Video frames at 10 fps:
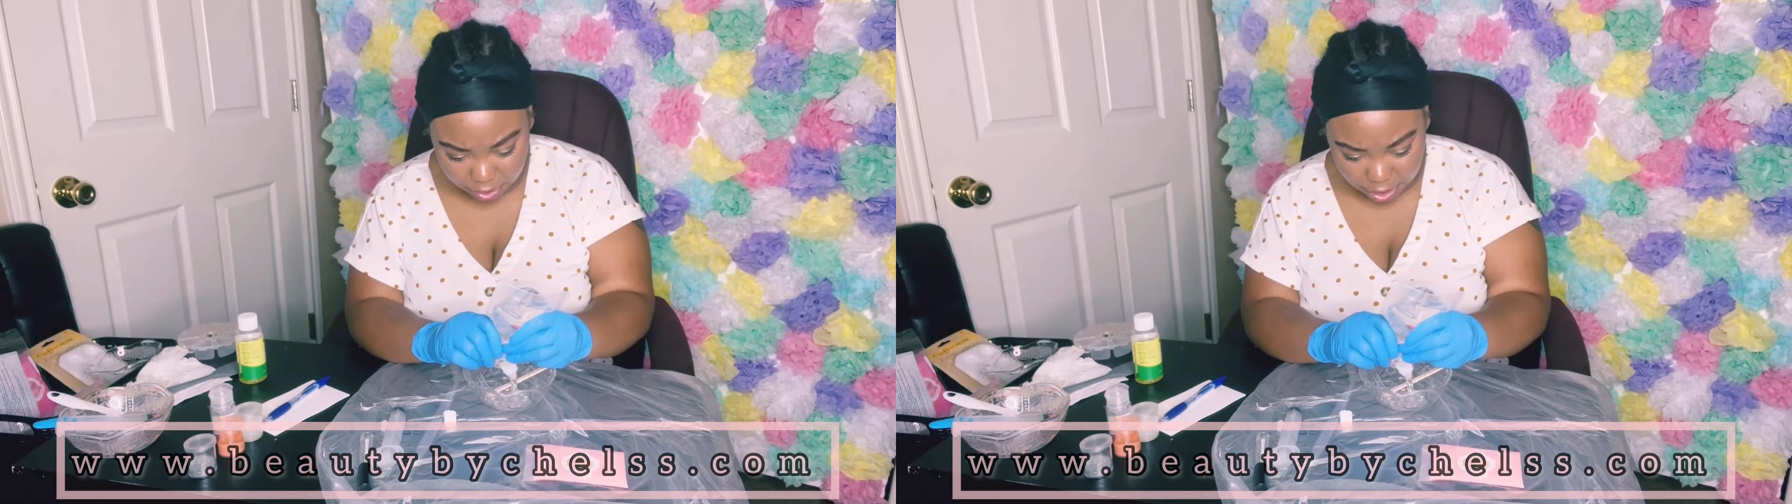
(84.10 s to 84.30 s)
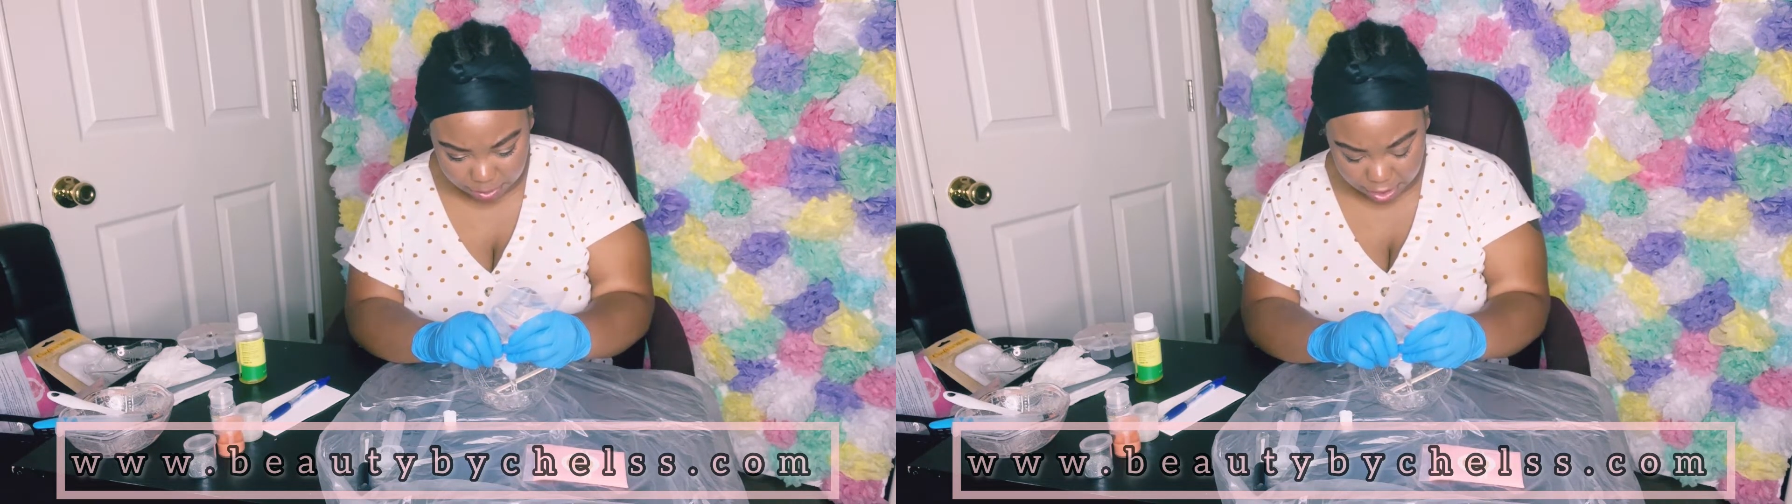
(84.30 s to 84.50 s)

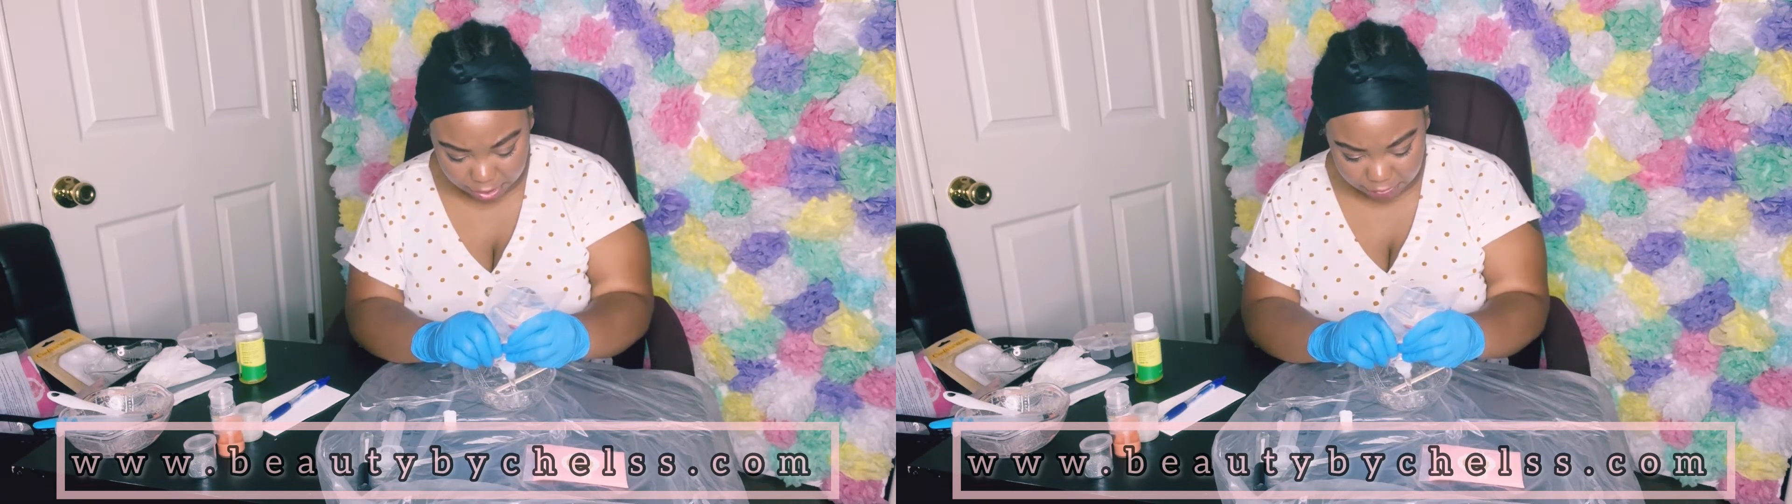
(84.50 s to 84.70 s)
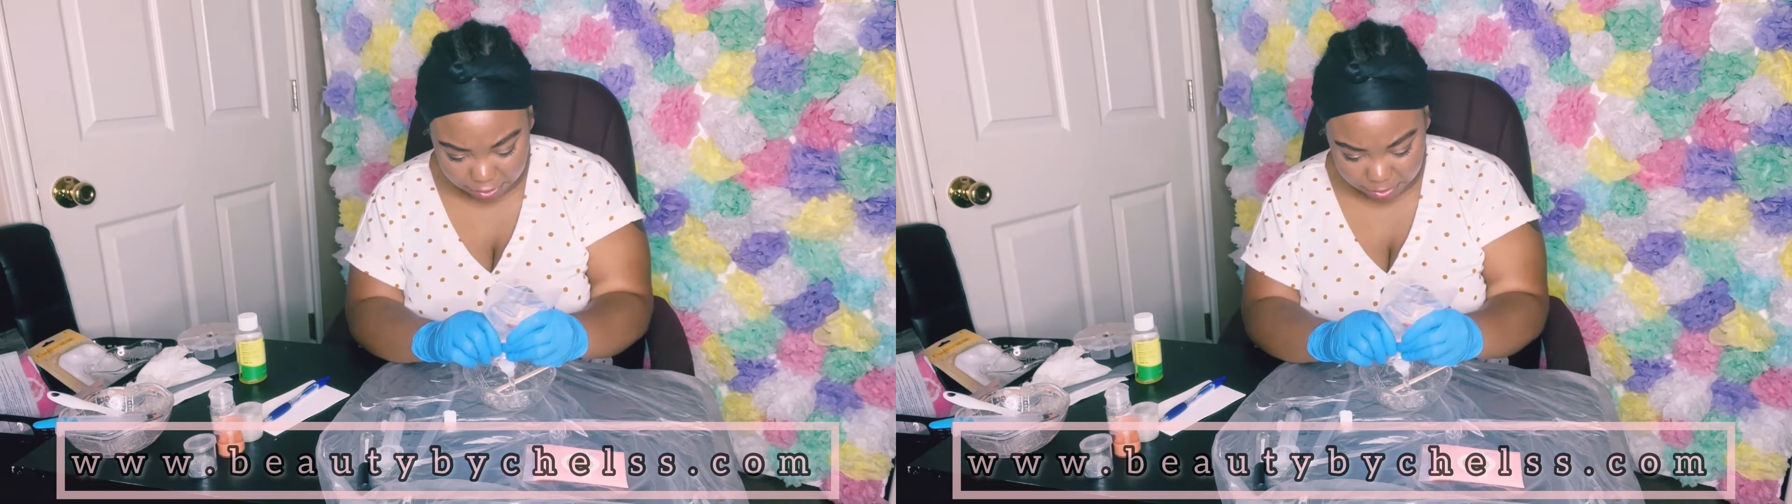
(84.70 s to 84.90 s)
I'm not
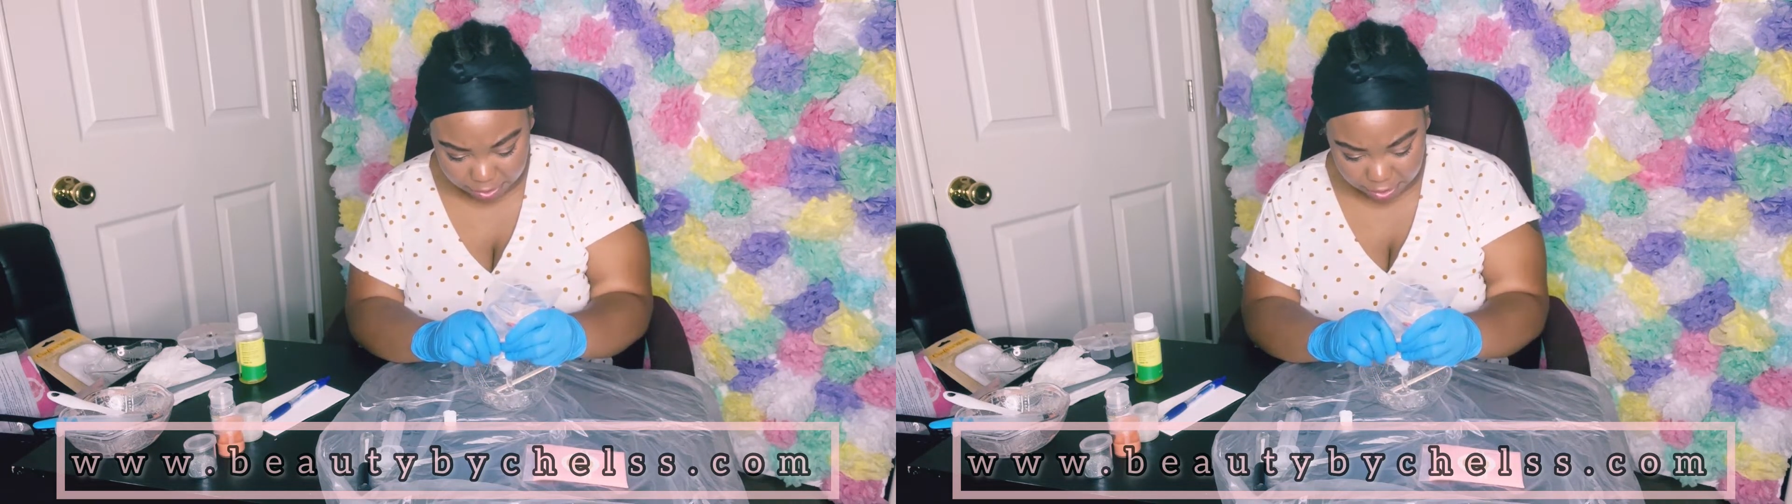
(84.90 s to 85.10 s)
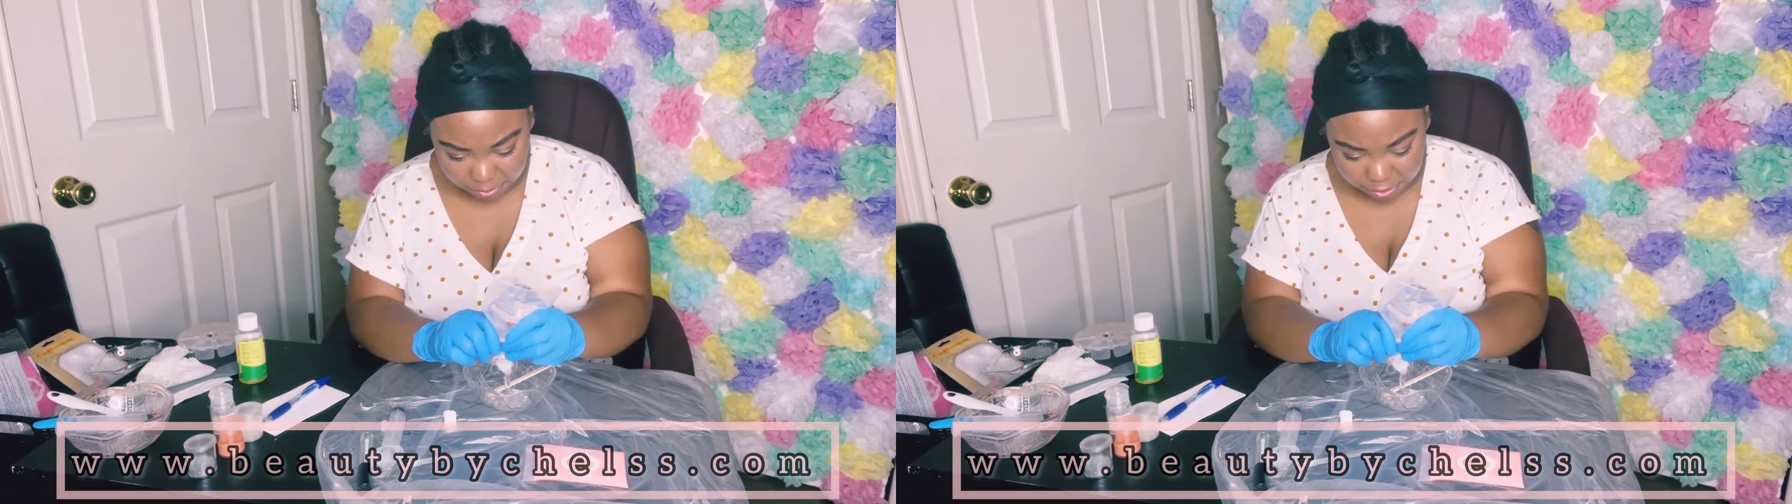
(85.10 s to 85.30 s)
even gonna
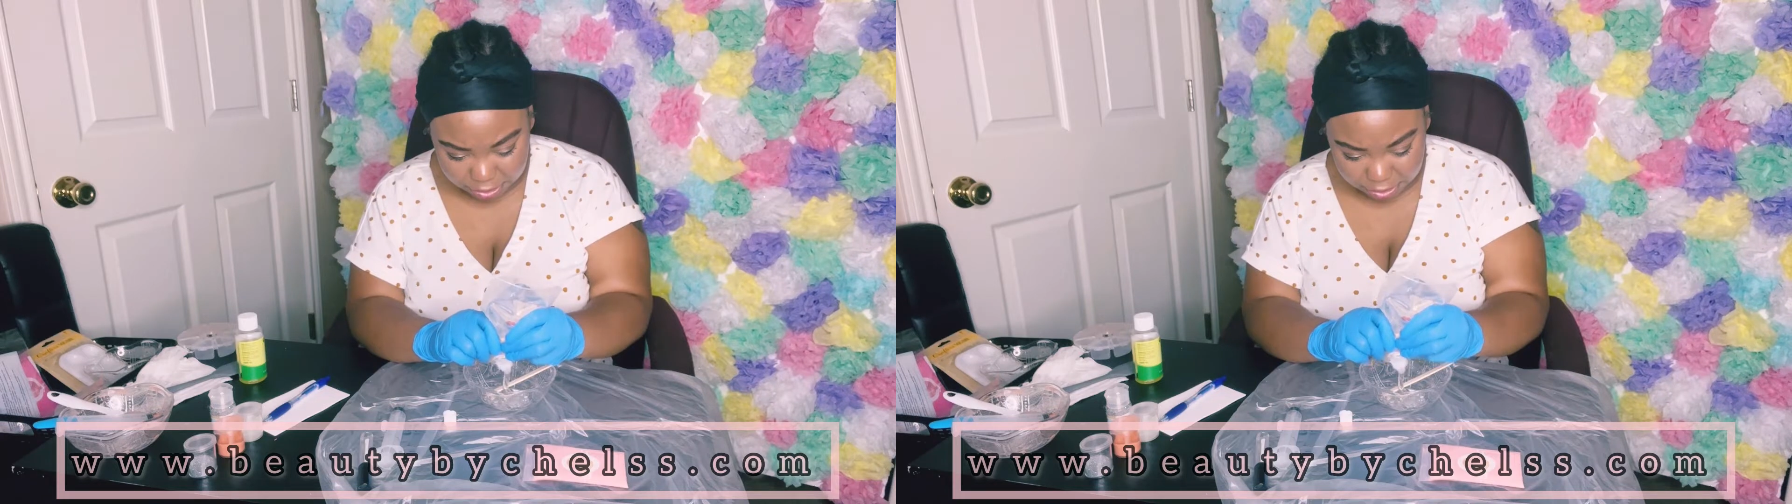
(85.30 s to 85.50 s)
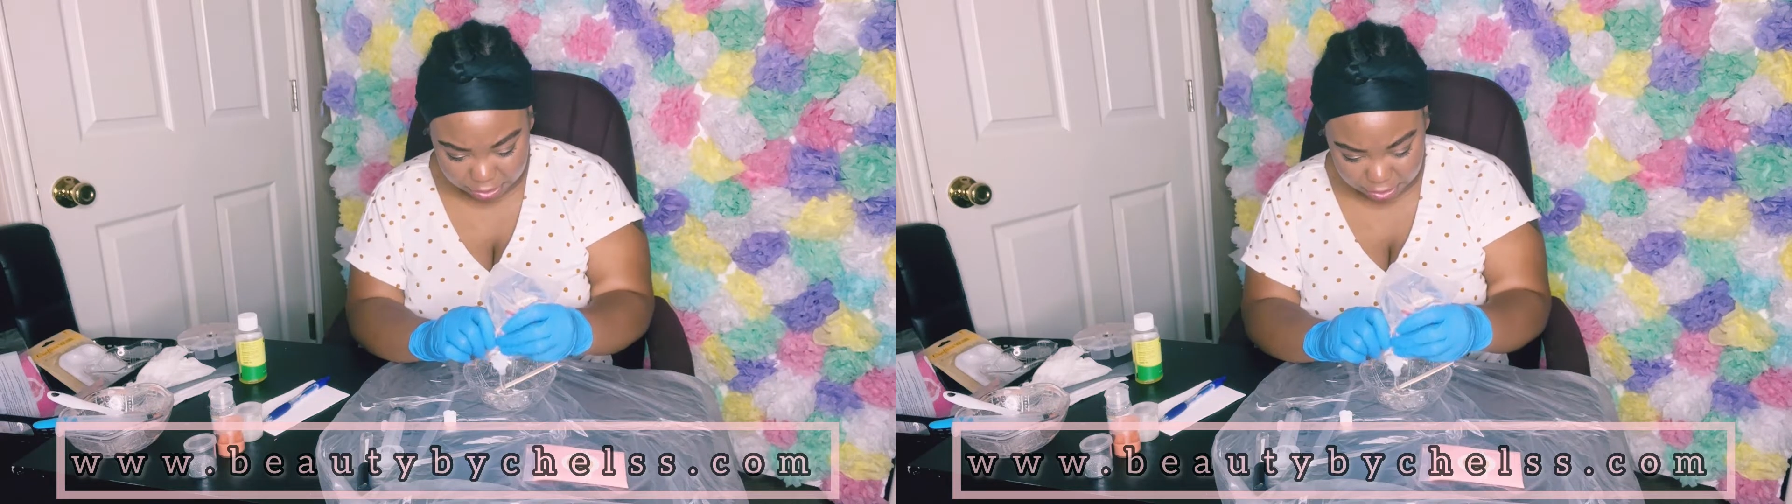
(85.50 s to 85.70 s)
put that much